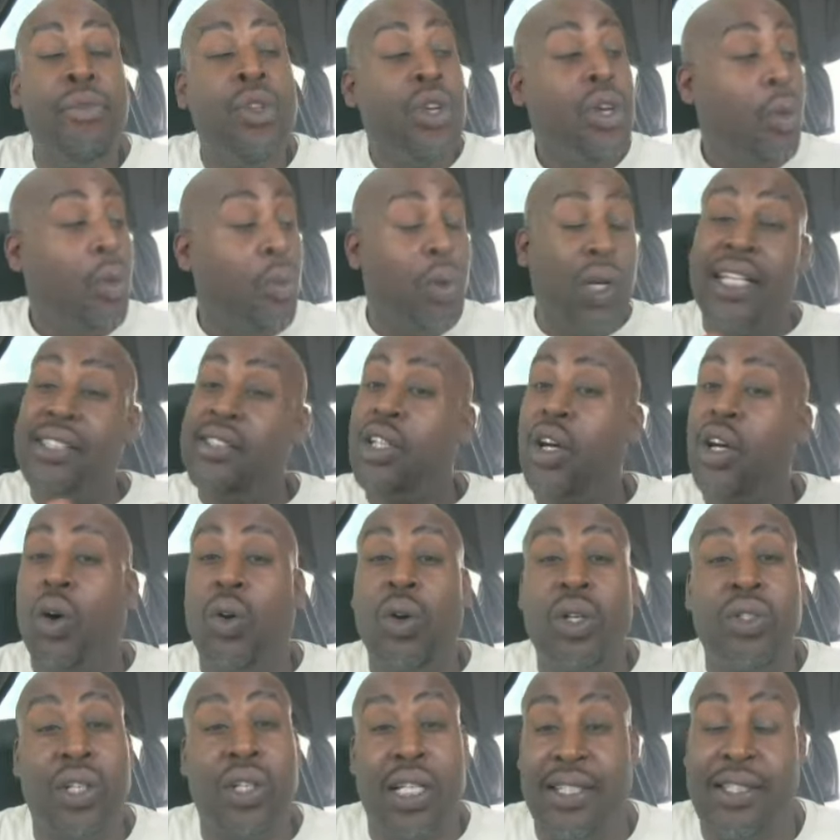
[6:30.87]
well, let's go
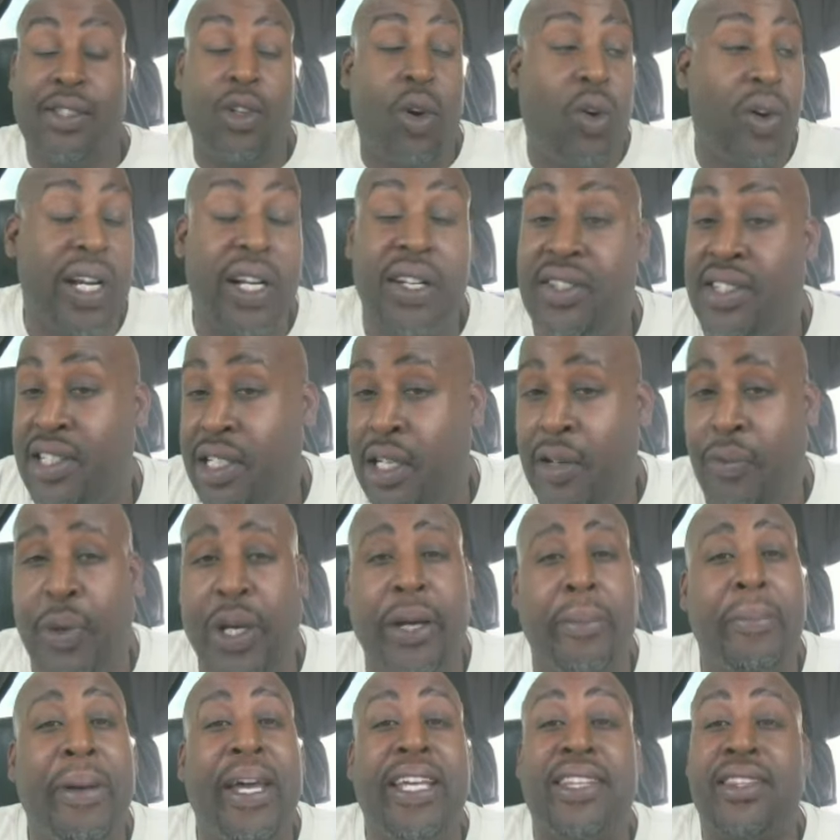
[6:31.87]
in here and see if we can
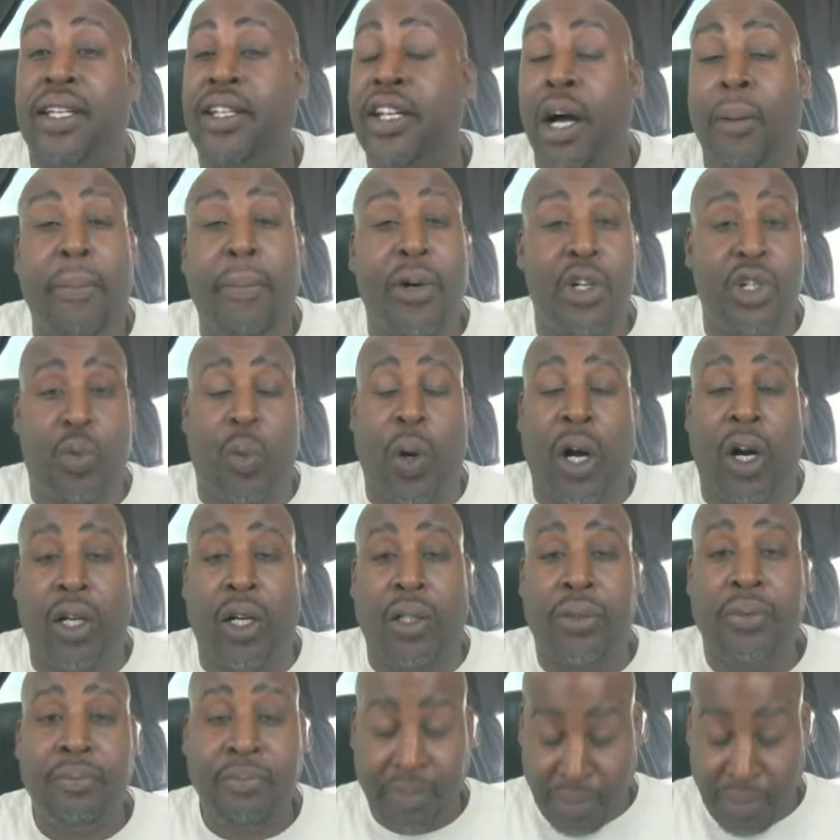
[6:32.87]
make the numbers work.